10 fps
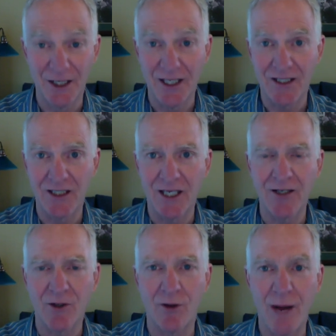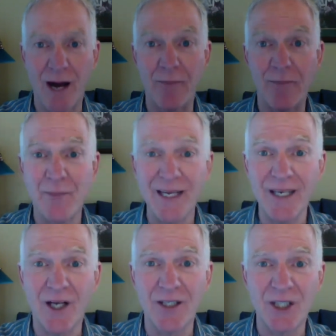Zig Ziglar about being
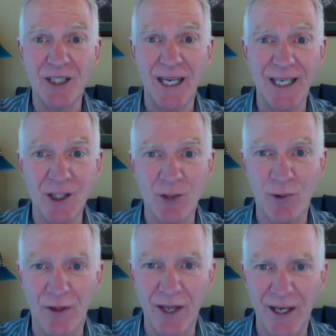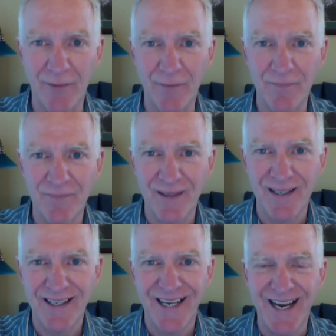on stage with him.
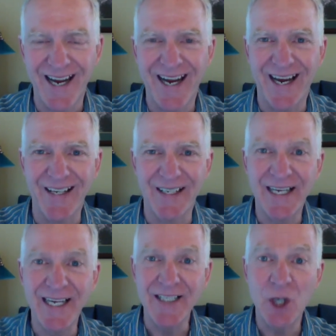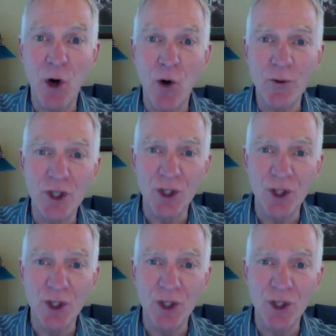And he told you